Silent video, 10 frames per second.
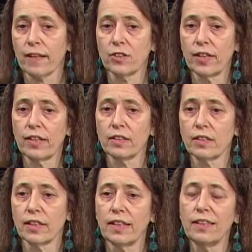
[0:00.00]
So that is
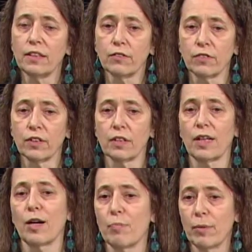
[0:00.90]
the key difference. A
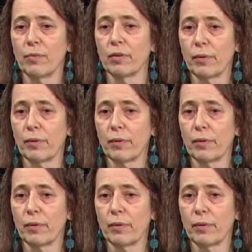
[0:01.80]
lot of people